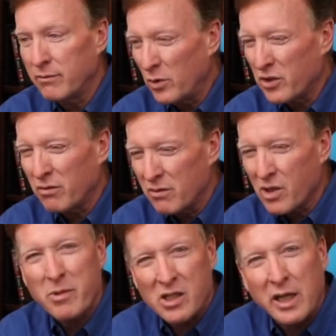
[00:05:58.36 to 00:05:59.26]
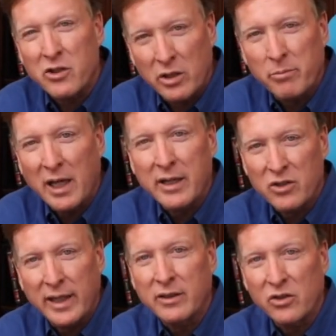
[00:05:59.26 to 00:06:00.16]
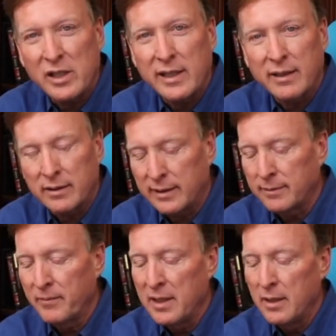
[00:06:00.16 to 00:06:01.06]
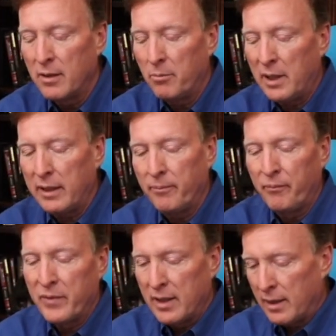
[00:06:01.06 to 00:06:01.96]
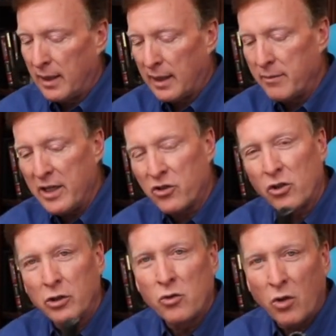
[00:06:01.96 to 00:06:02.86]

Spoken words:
which some of the sanctioning bodies like to see that on there, but it's good